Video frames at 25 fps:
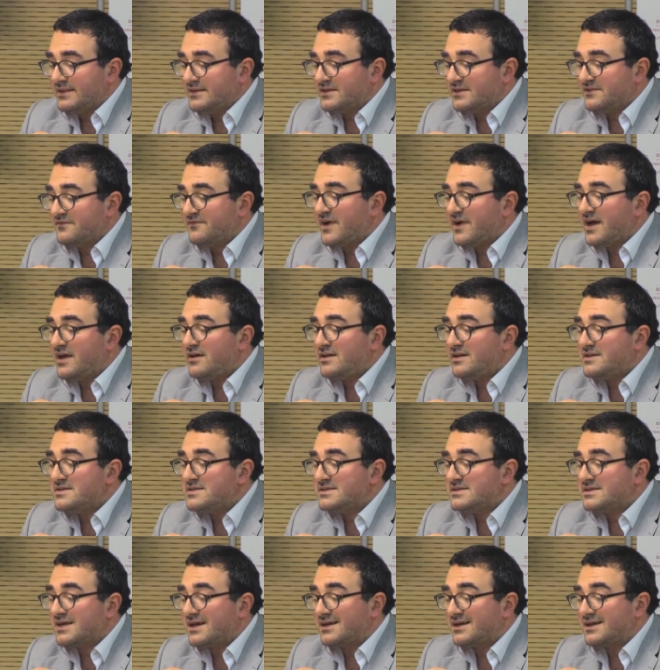and that
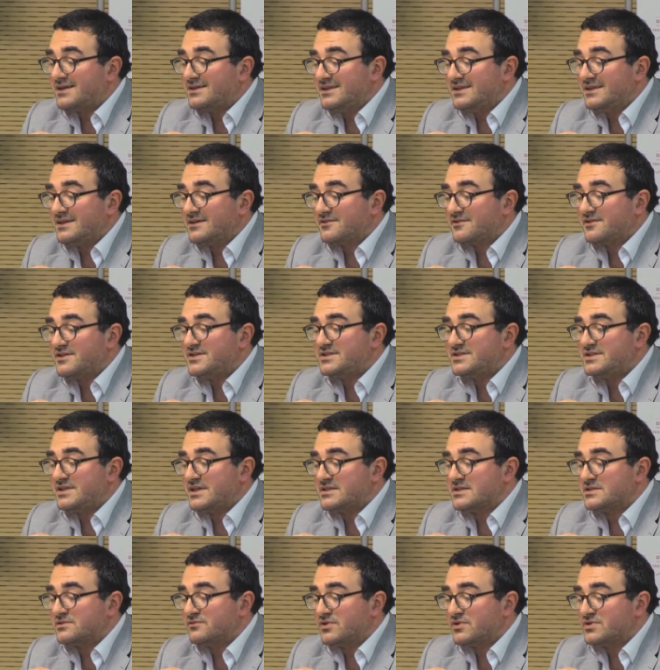violence targeting
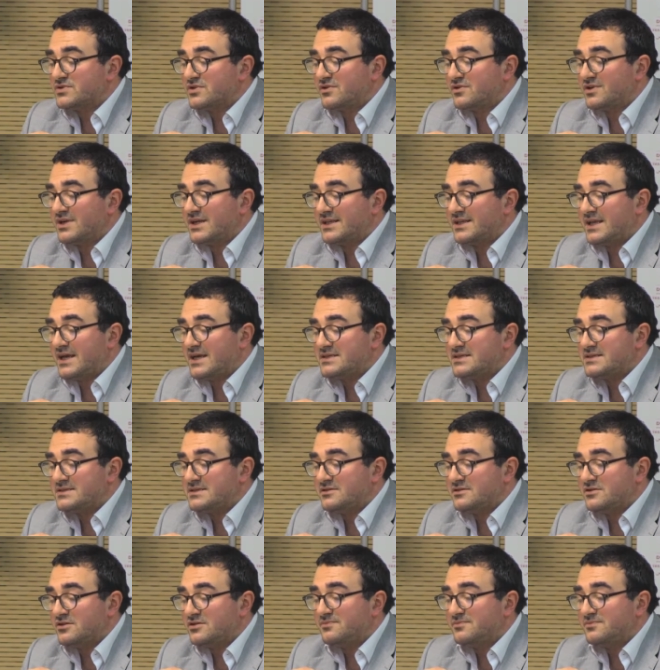Christians was
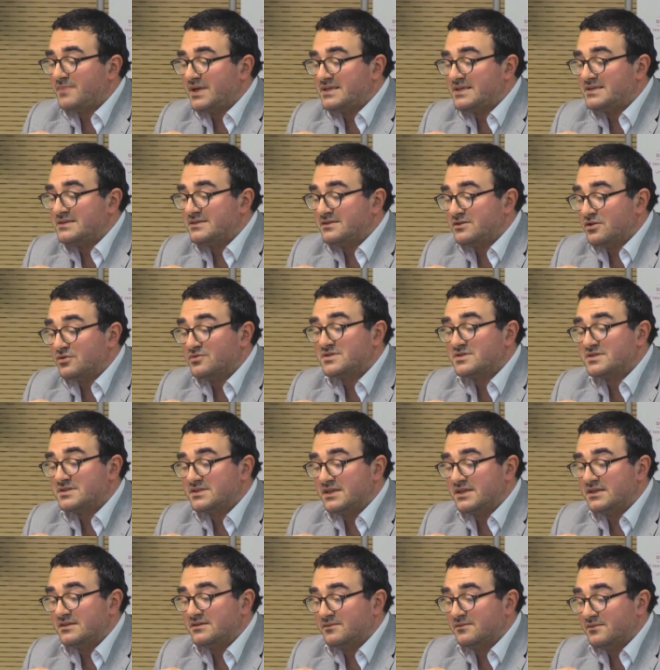organized not by
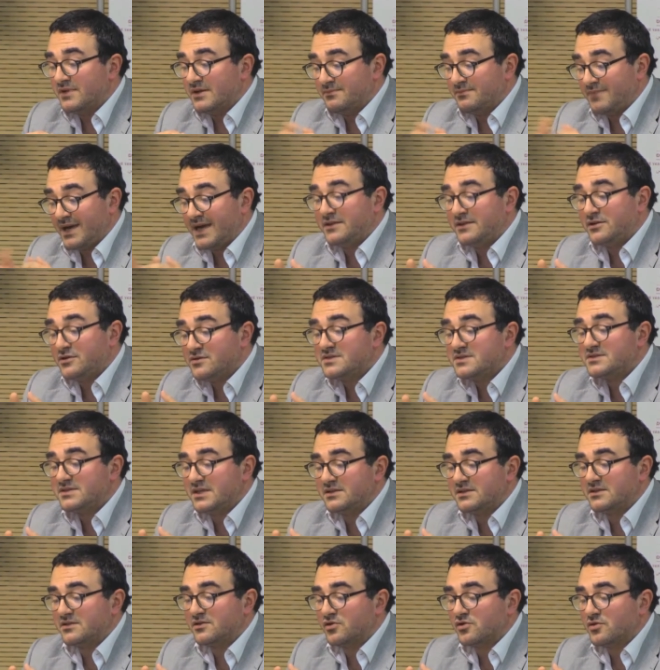
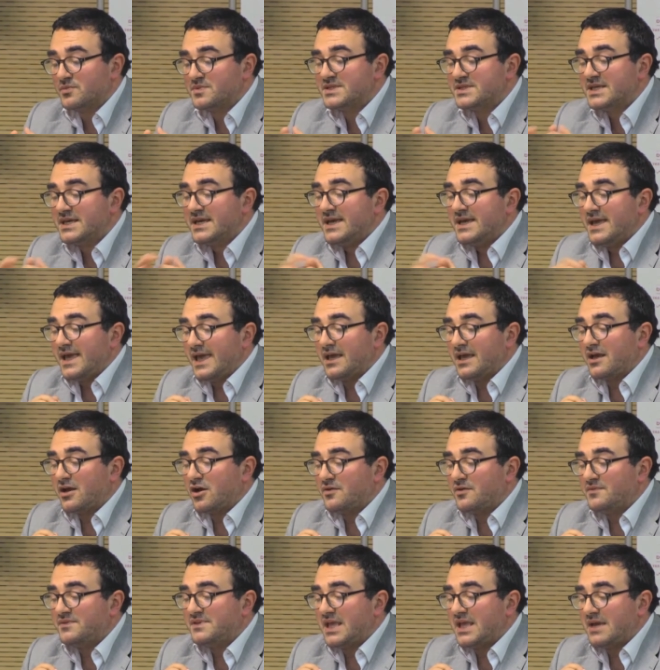non-state groups and
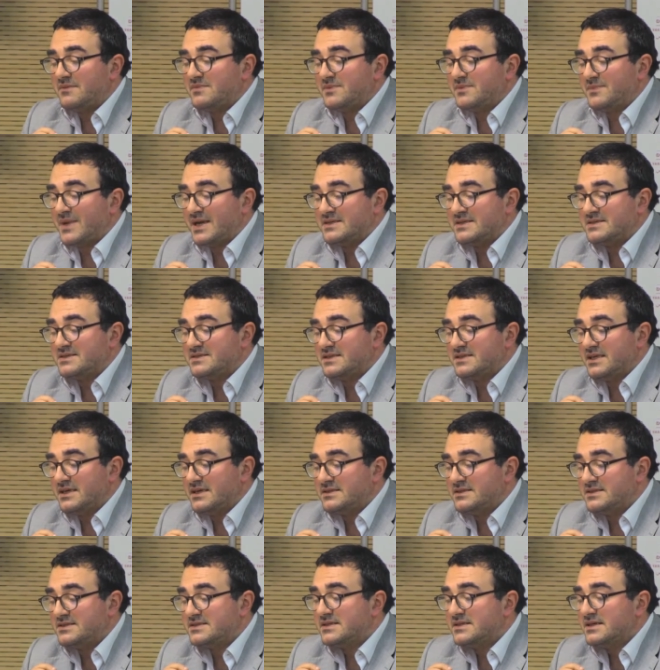condemned by
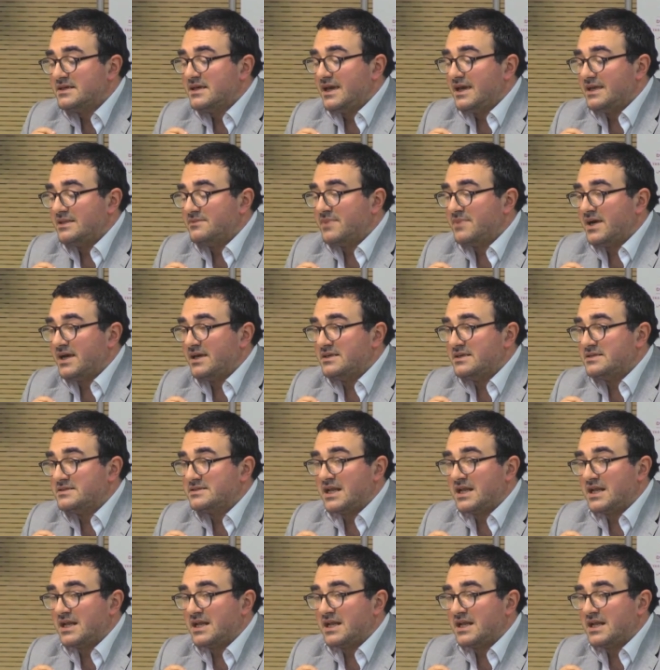states and by